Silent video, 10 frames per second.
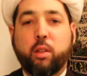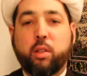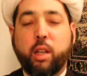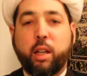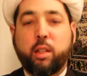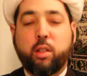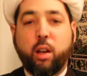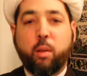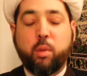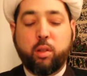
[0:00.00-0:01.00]
The second
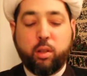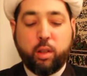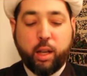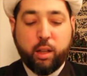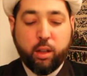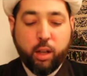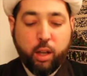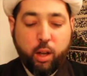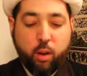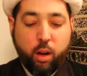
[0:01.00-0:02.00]
time that the light
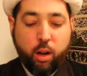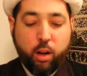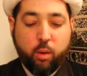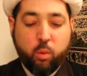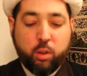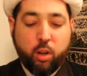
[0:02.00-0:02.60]
would